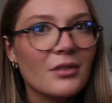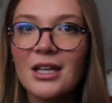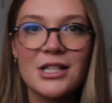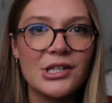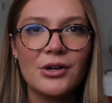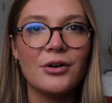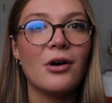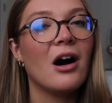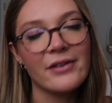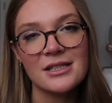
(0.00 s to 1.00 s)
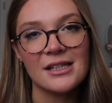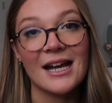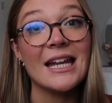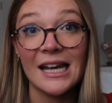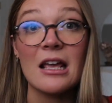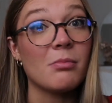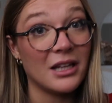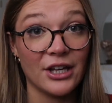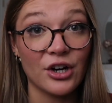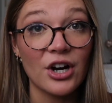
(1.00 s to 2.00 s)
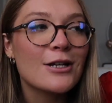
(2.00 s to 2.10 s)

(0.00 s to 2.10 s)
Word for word: And so obviously I need a planner.